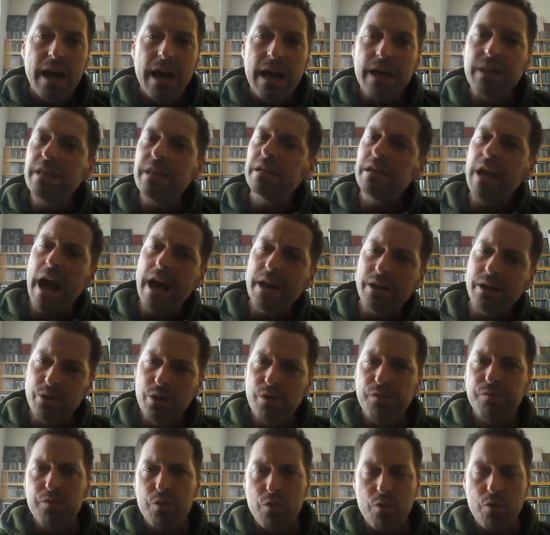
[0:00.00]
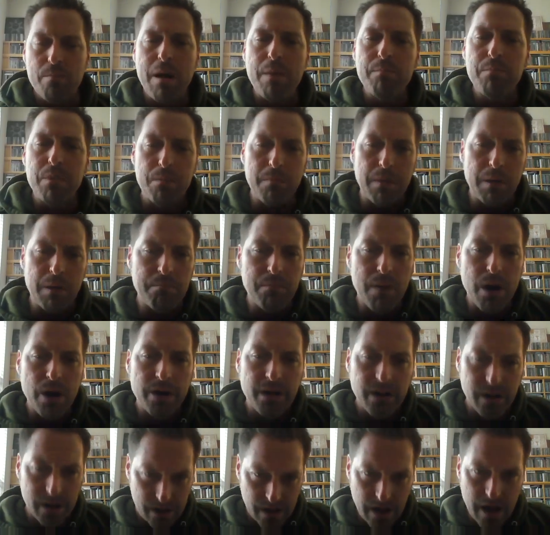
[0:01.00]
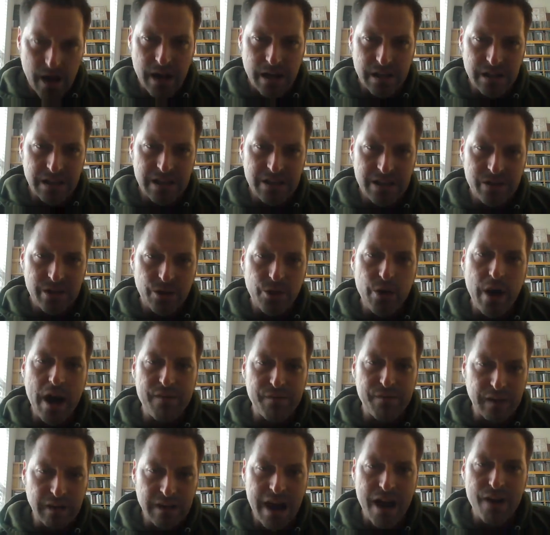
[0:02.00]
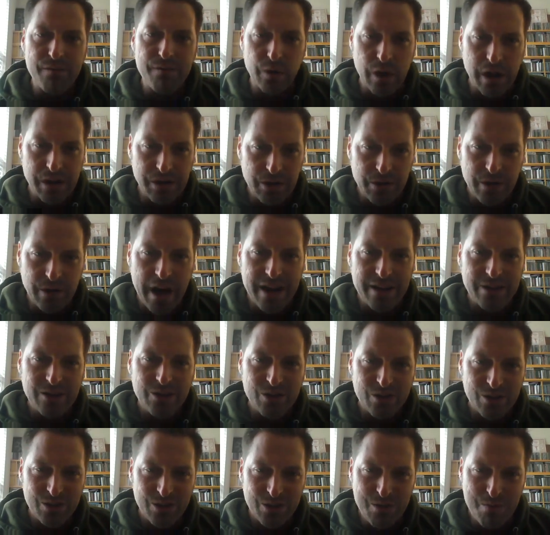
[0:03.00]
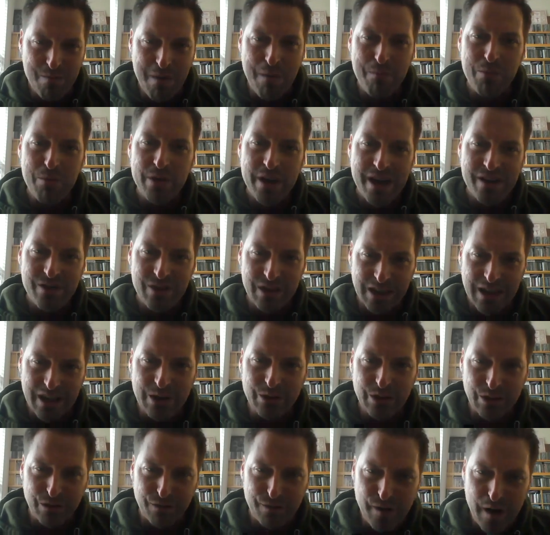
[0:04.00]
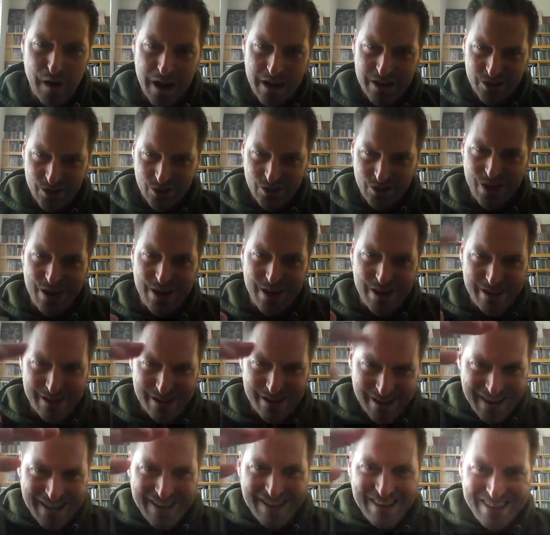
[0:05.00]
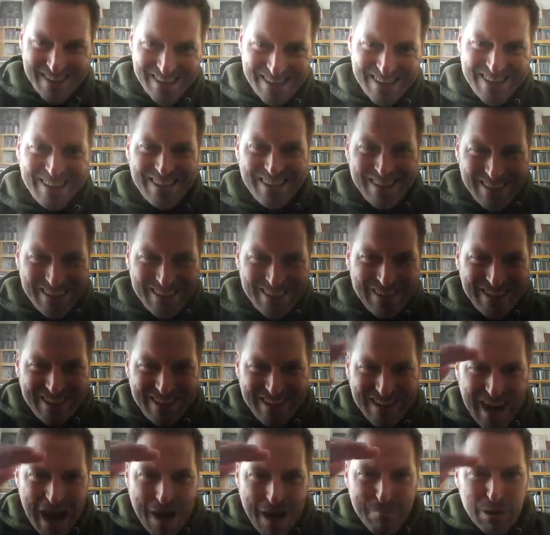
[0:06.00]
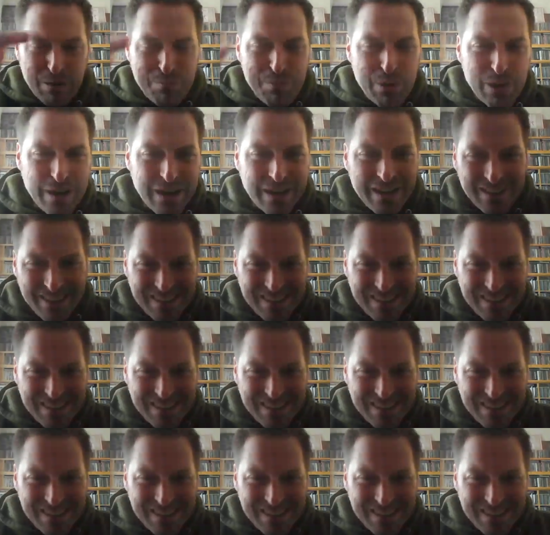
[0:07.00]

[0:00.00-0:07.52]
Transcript: and then I don't know if you remember, but Mark did the graphic novel on you guys. Do you remember that, the Celtic Frost comic book?